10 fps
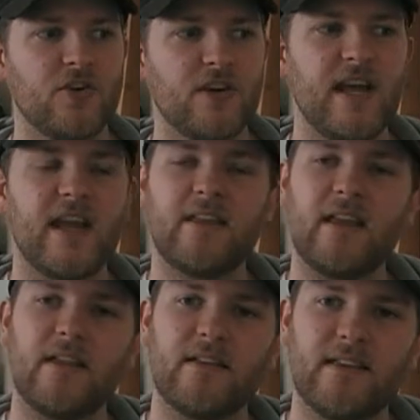
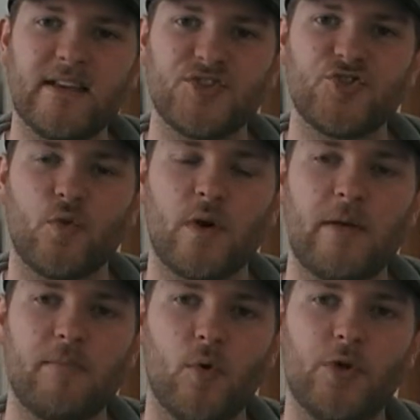connecting this story
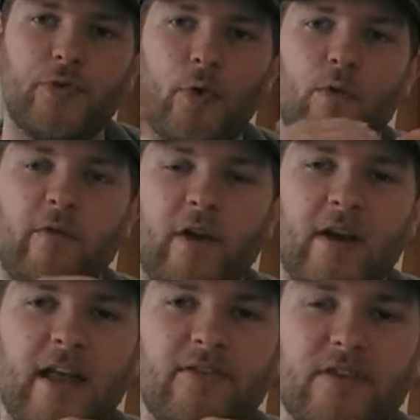more to the overall
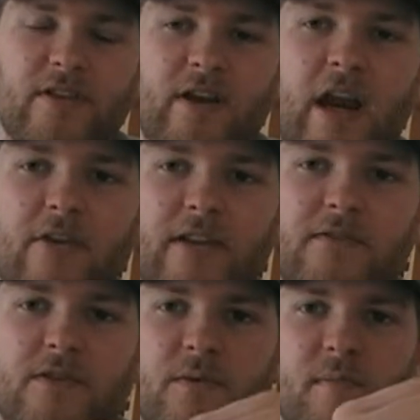narrative.
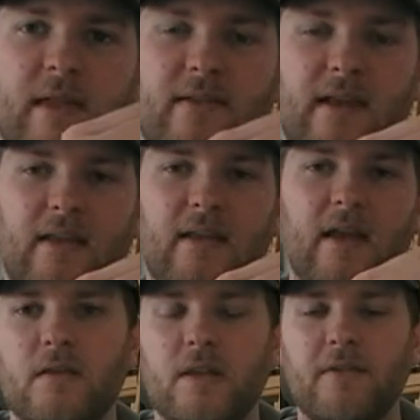So it means that
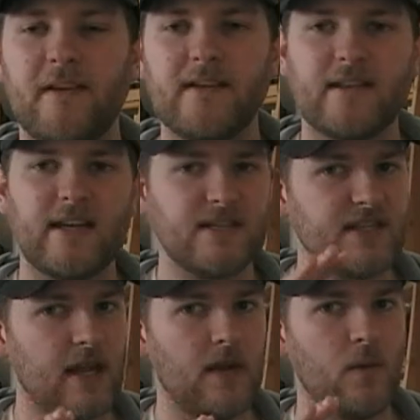the things that they
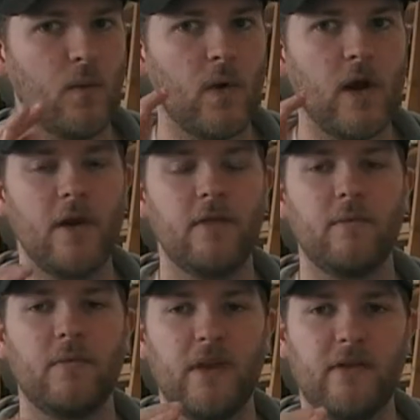did
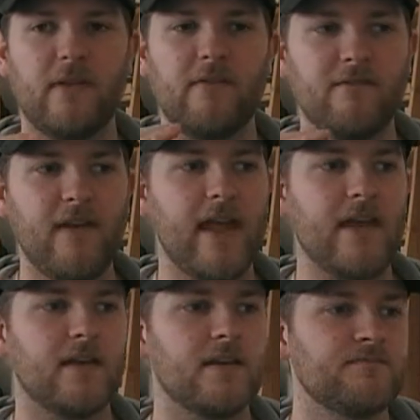weren't just in
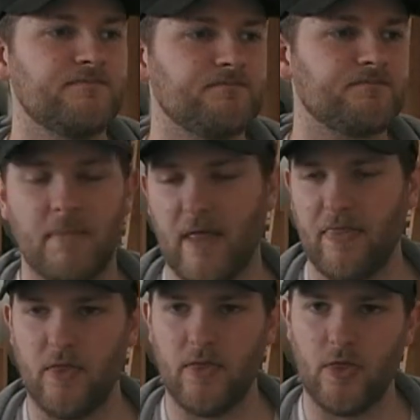vain.
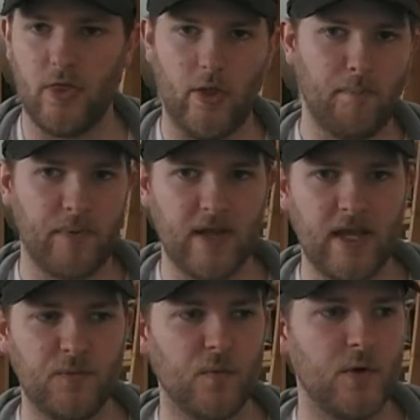But nope,
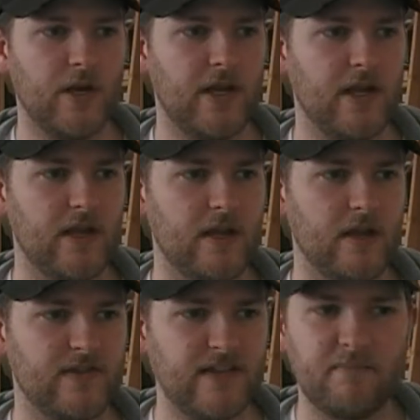it would
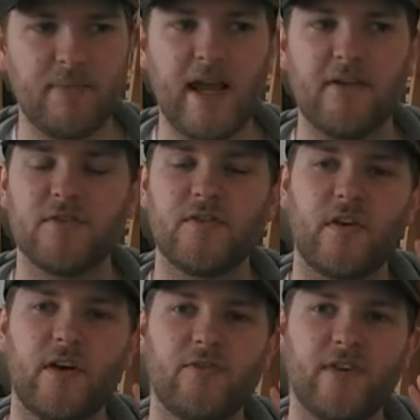simply have to
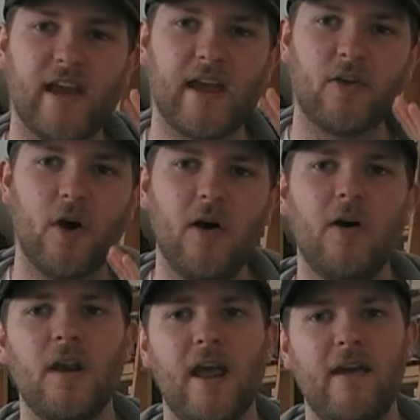reject
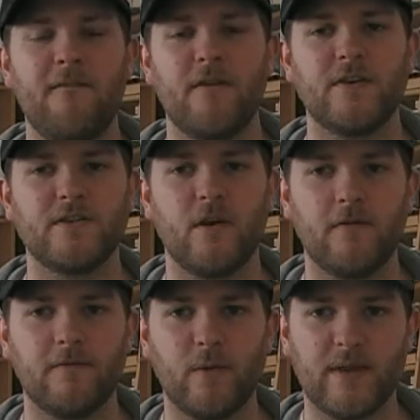all efforts
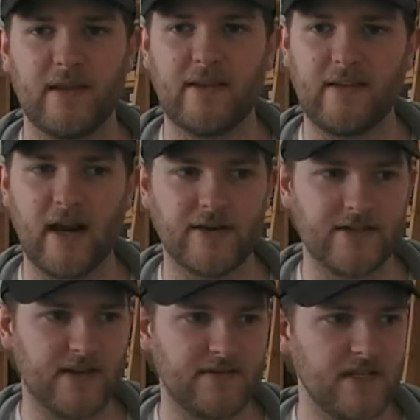of what these
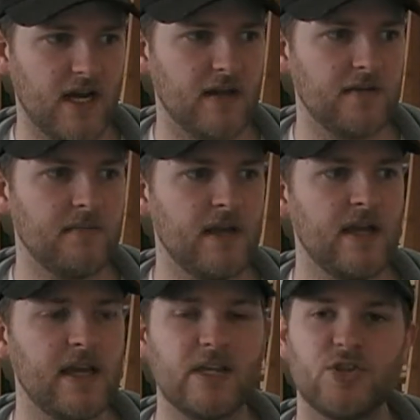characters have done
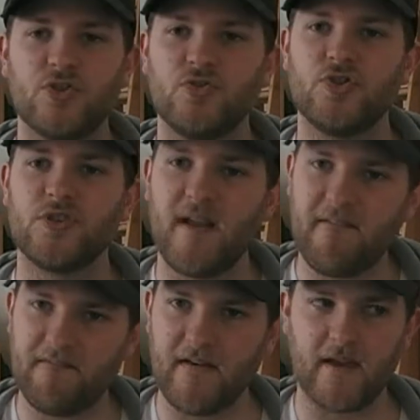into
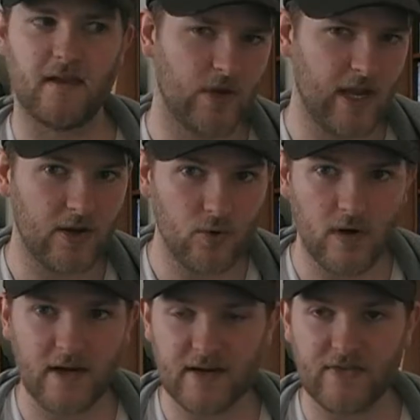nothing.
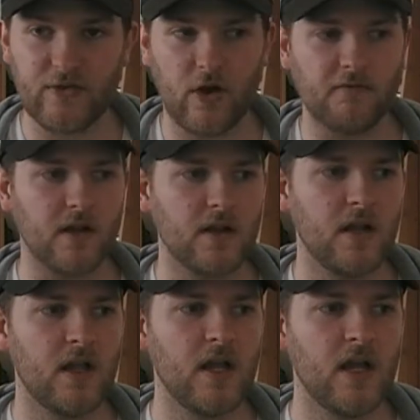Ignoring this novel
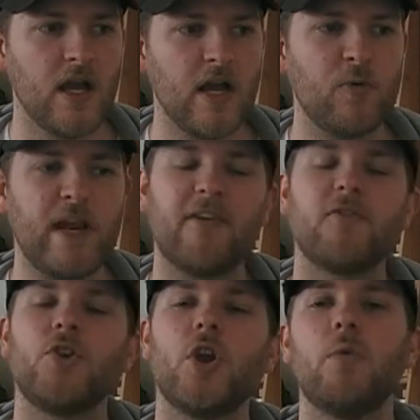would
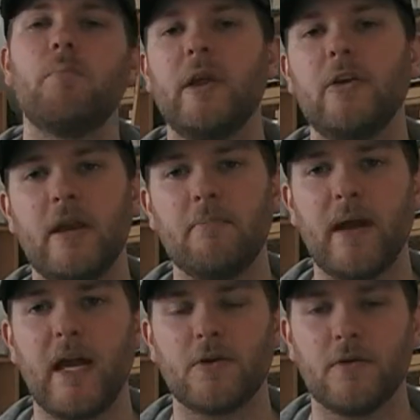have no bigger
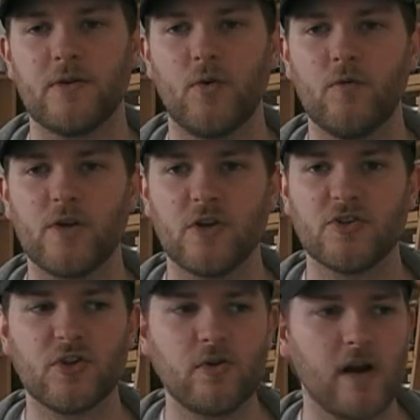impact on the overall
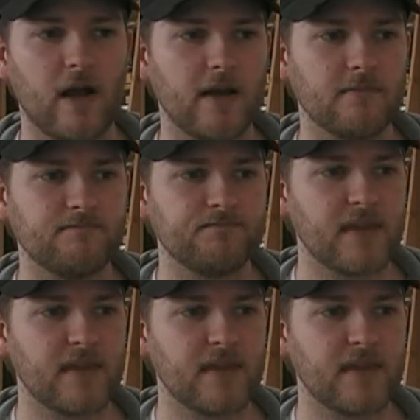storyline.